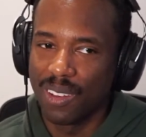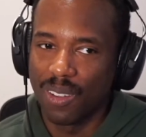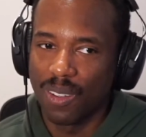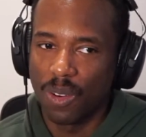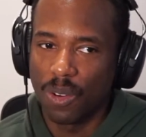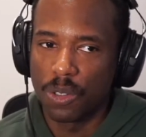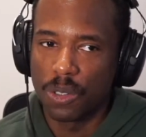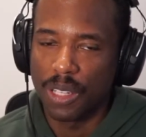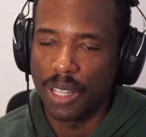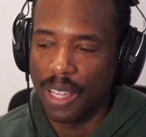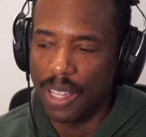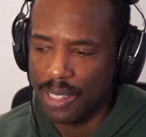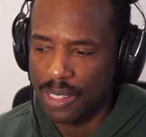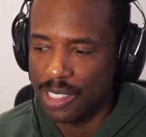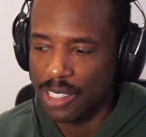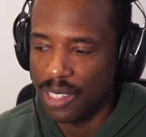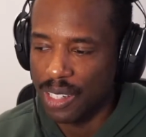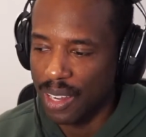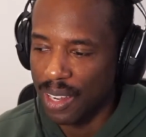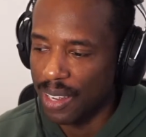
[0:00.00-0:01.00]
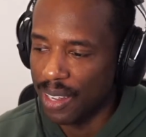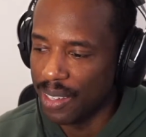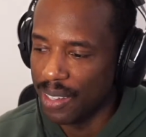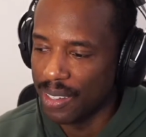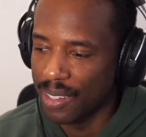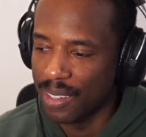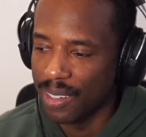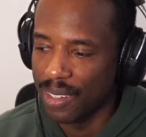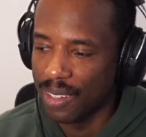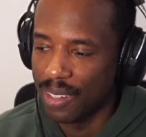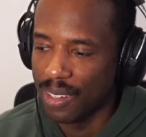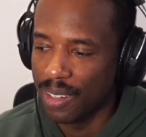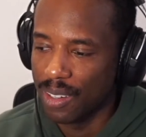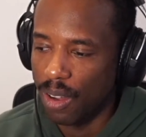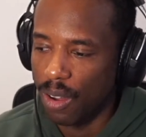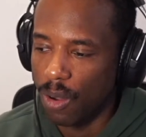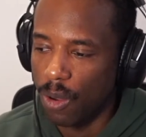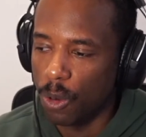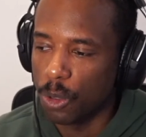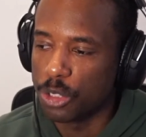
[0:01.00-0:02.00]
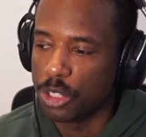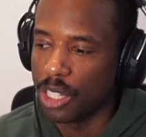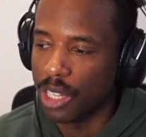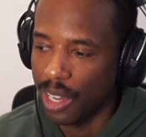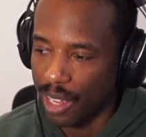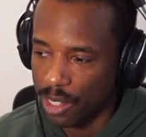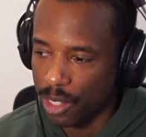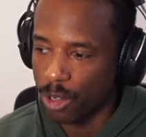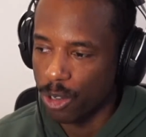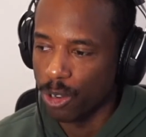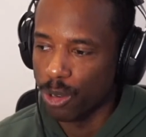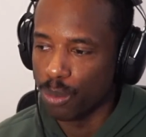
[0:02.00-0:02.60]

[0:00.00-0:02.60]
on AGI altogether